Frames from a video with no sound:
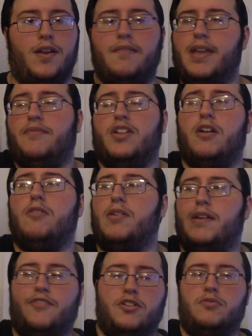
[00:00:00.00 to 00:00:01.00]
Even though
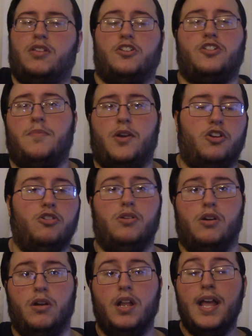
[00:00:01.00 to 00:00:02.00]
if you search up on
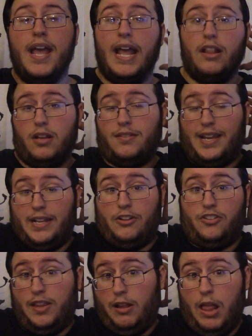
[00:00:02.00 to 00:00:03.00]
Google, it looks like they're
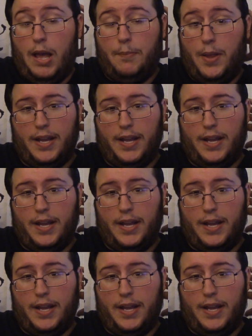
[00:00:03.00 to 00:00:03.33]
still up.